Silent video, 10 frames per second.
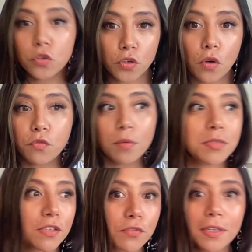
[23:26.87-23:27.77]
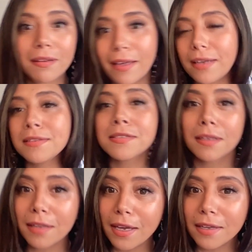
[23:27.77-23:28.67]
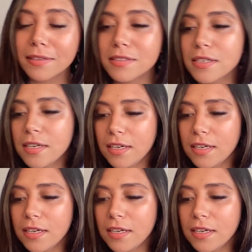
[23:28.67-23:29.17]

go from different land to land